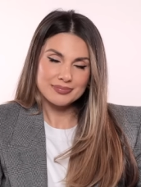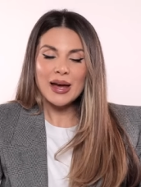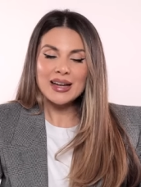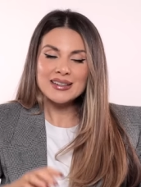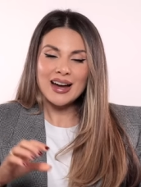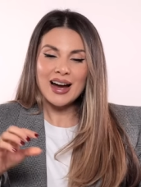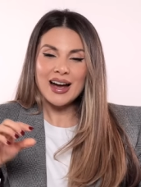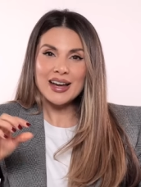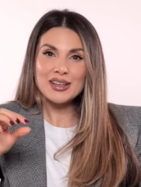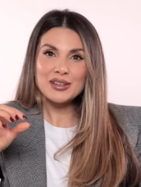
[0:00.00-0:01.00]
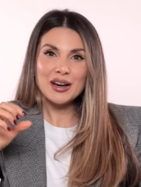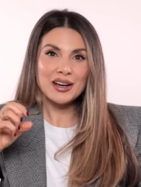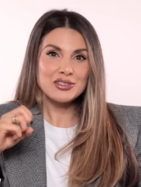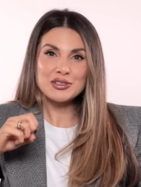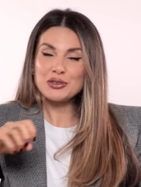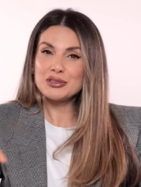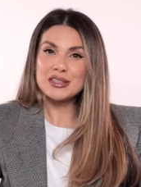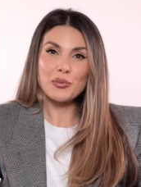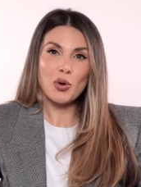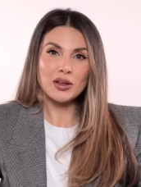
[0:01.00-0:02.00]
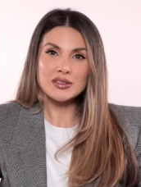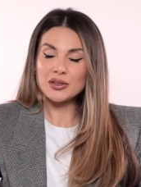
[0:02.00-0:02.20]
And I I just use them once.